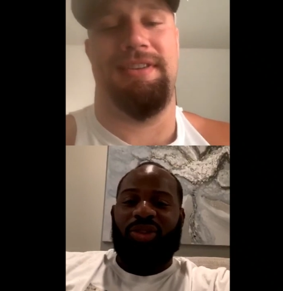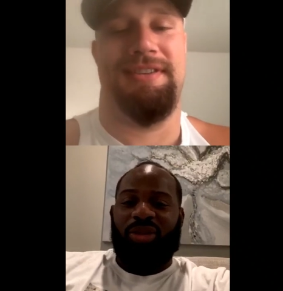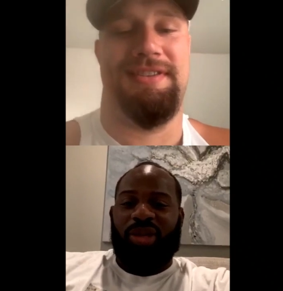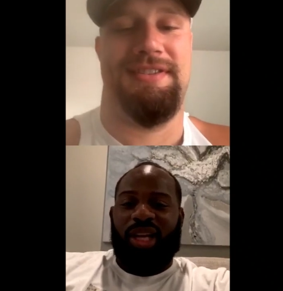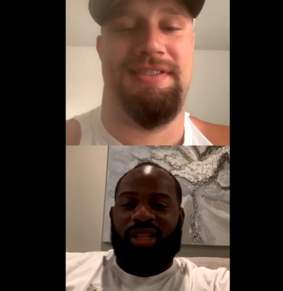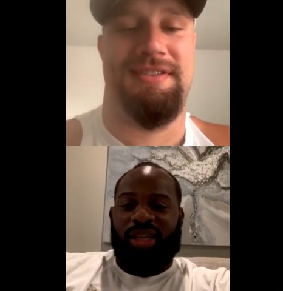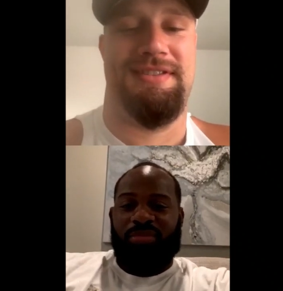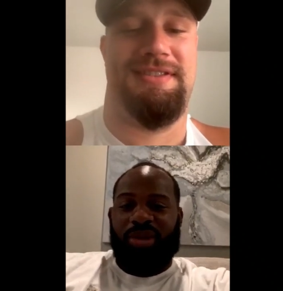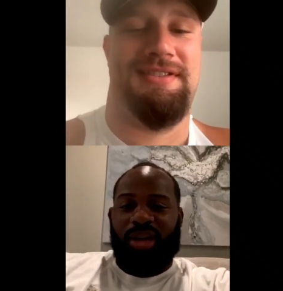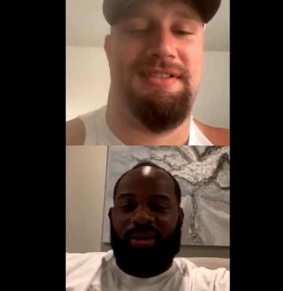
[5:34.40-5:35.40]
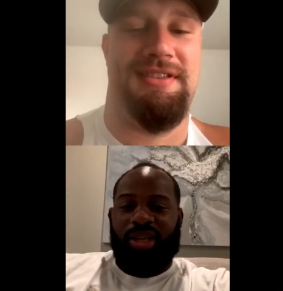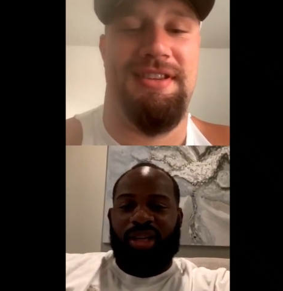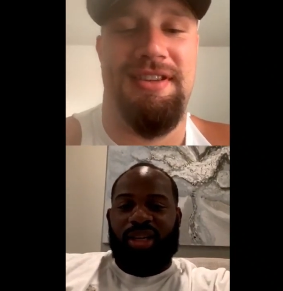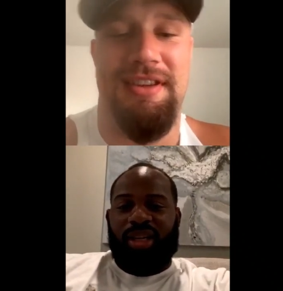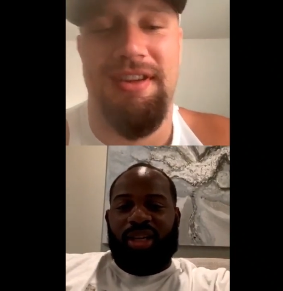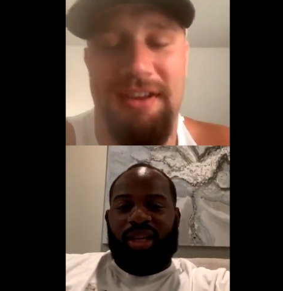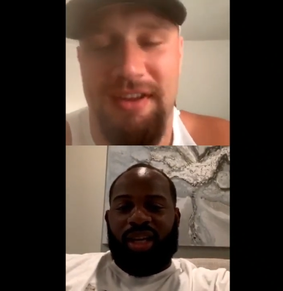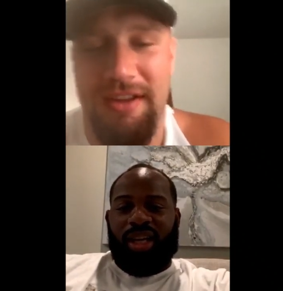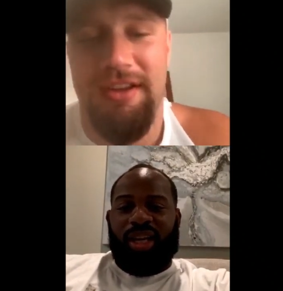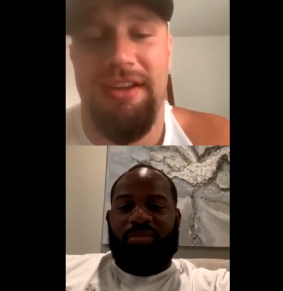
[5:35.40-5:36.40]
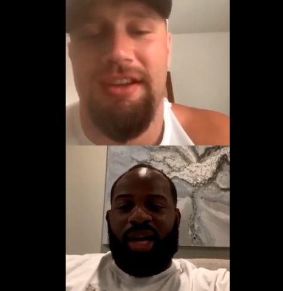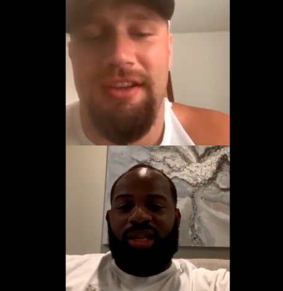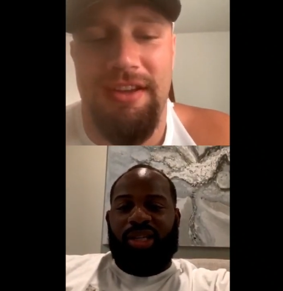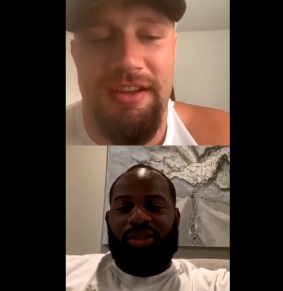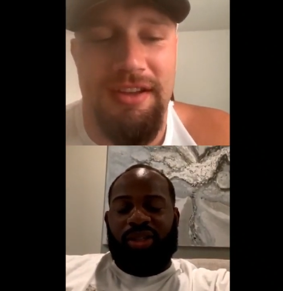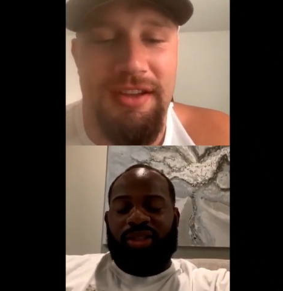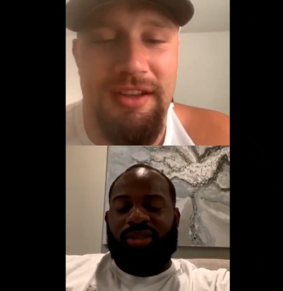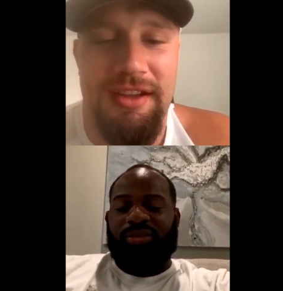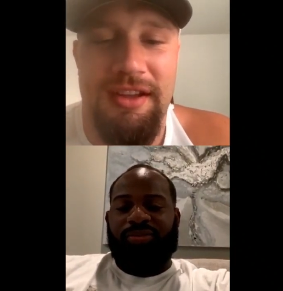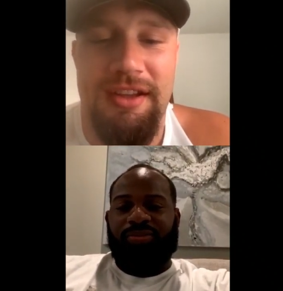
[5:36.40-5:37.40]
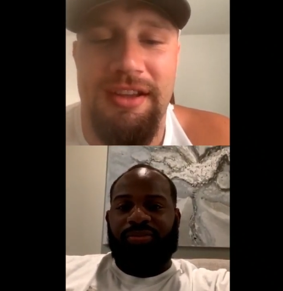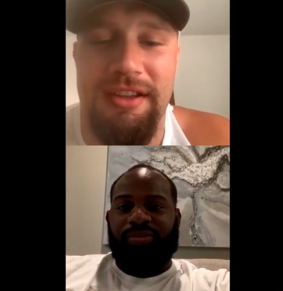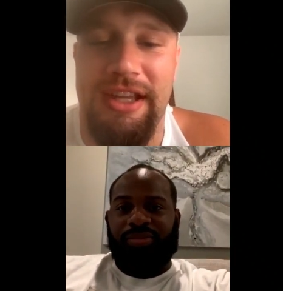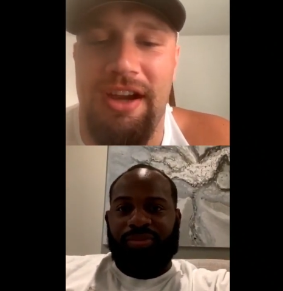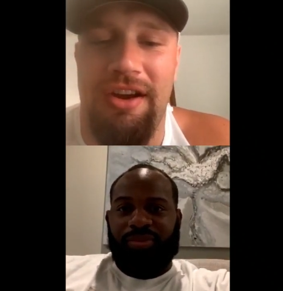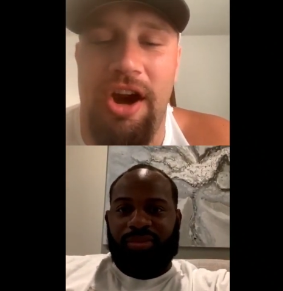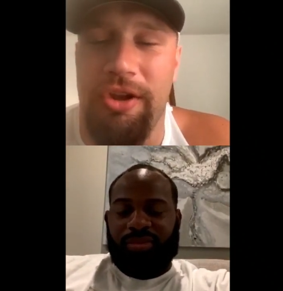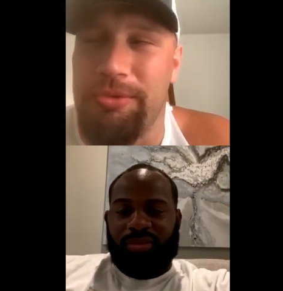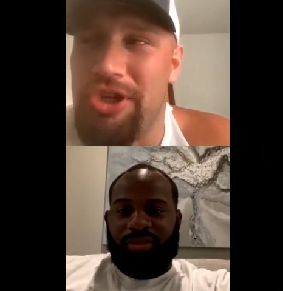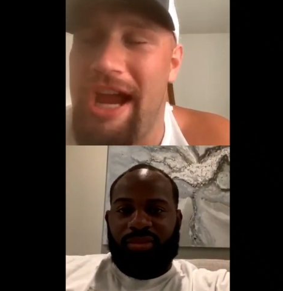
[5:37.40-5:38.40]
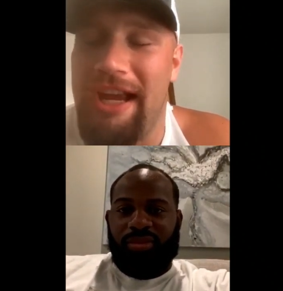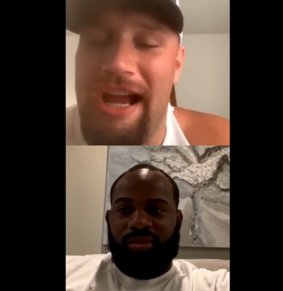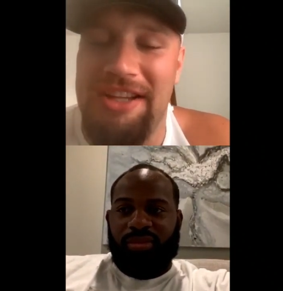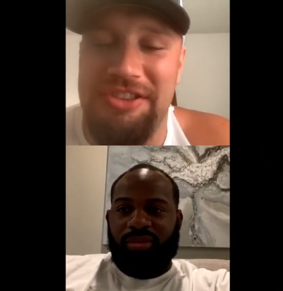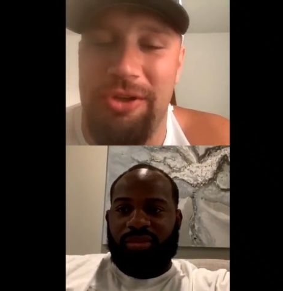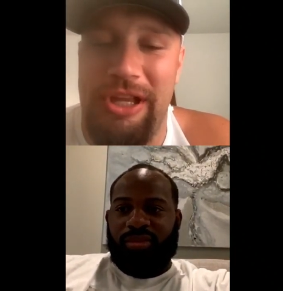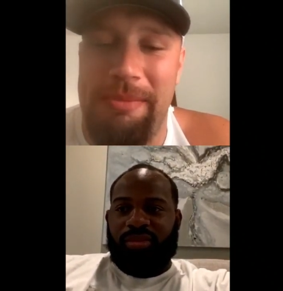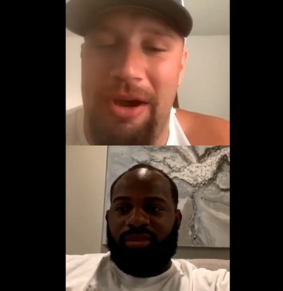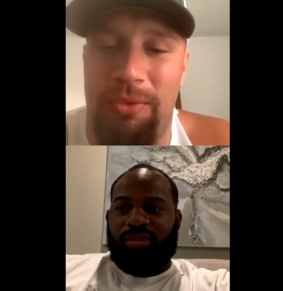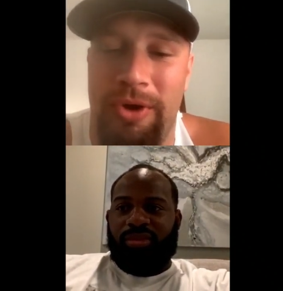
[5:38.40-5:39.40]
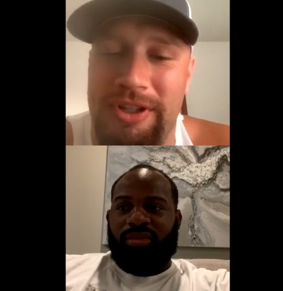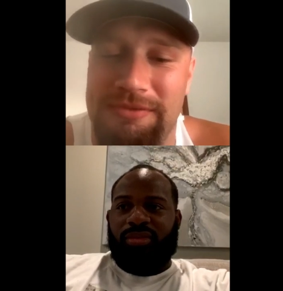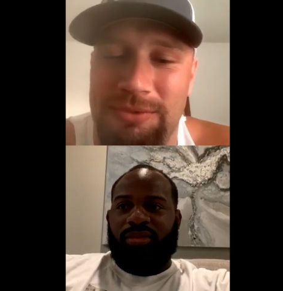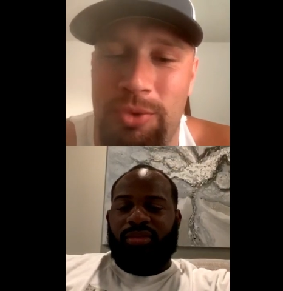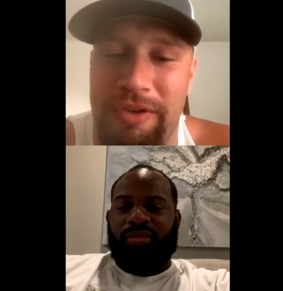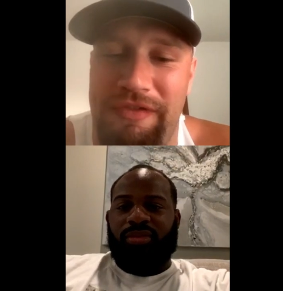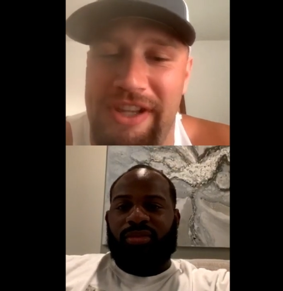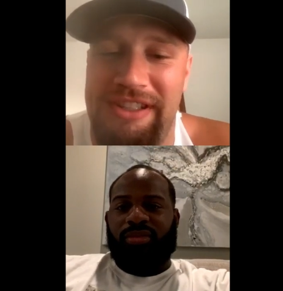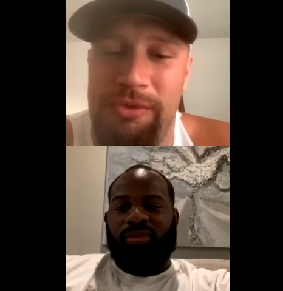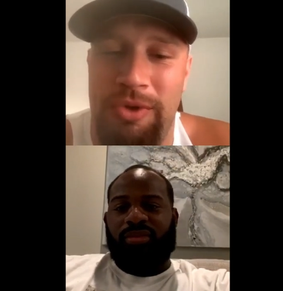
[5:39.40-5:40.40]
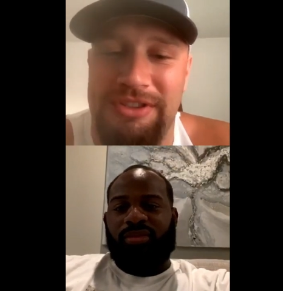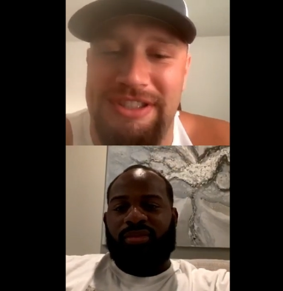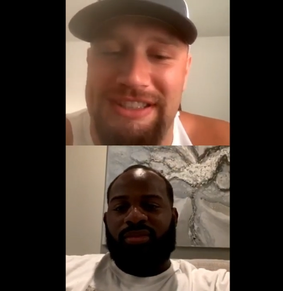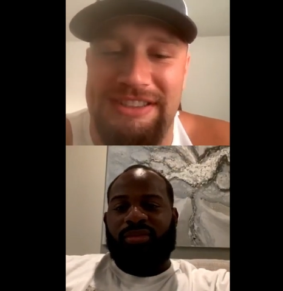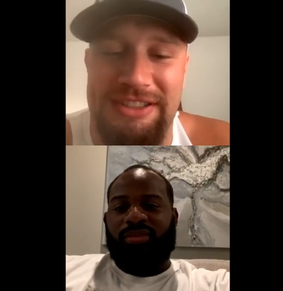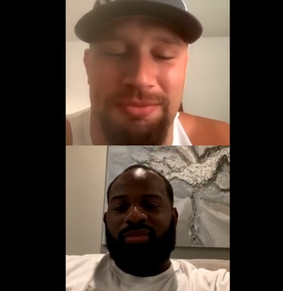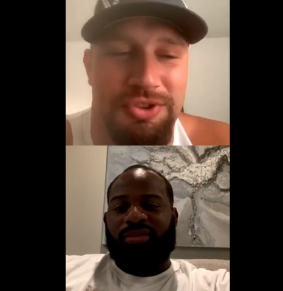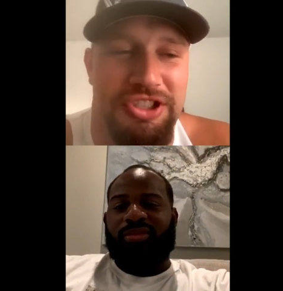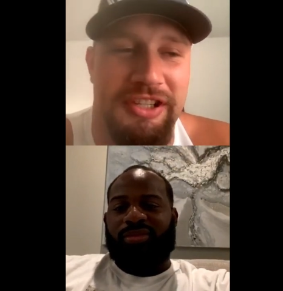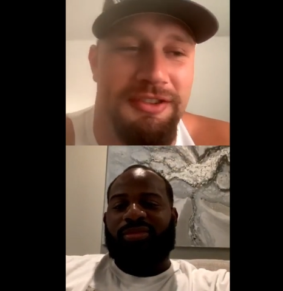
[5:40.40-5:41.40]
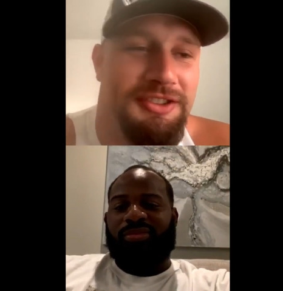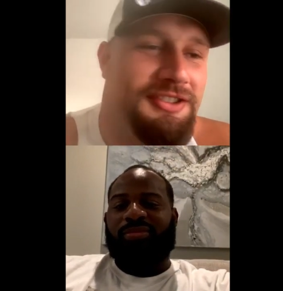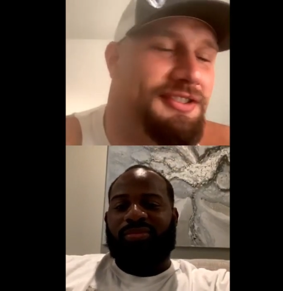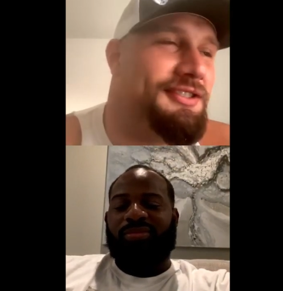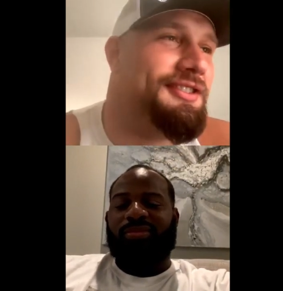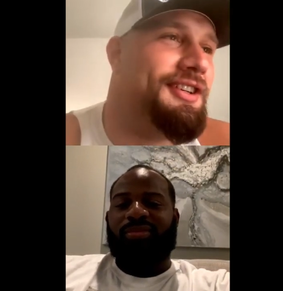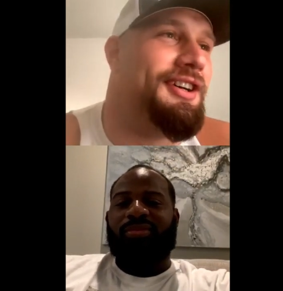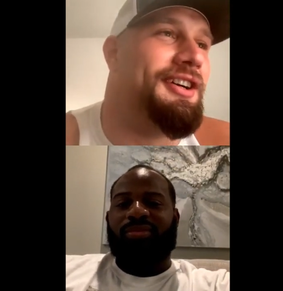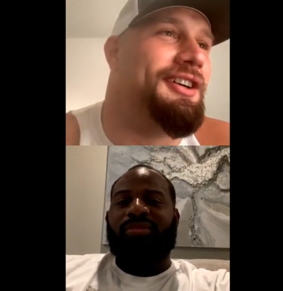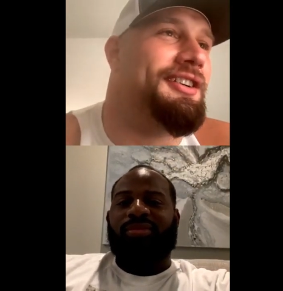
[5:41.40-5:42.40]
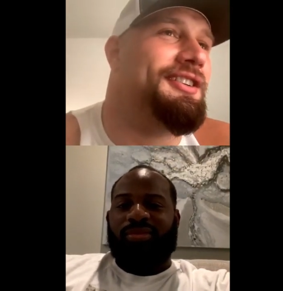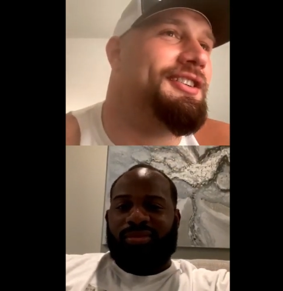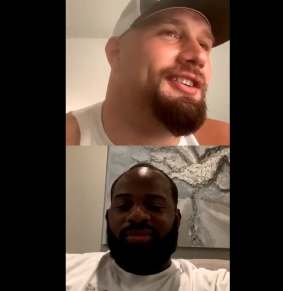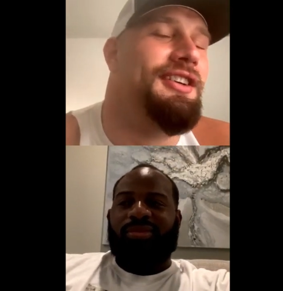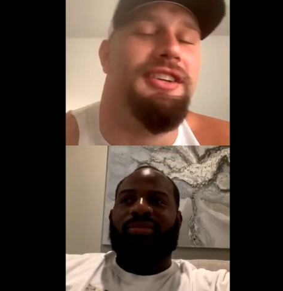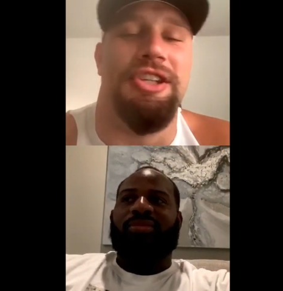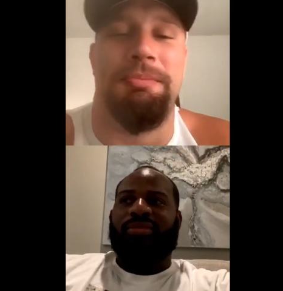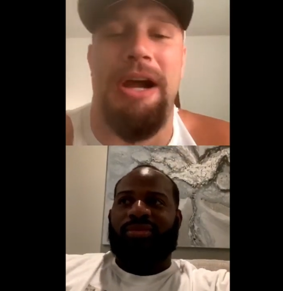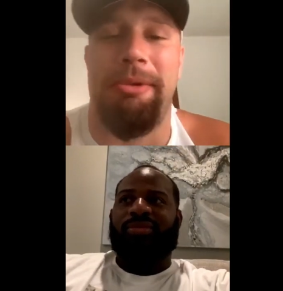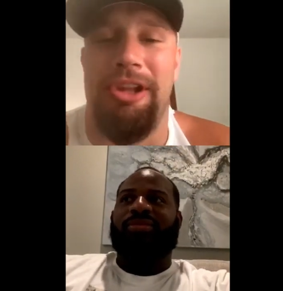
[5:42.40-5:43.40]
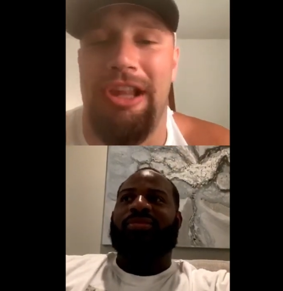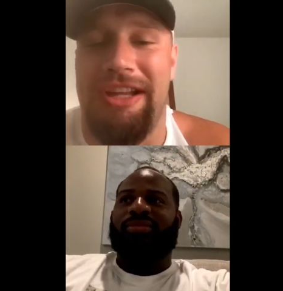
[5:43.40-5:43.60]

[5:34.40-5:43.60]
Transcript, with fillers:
Speaker 1: doing a relay team probably in in my district.
Speaker 2: Yeah, all them track guys though, they about one 150, 160 receivers. Uh, you probably look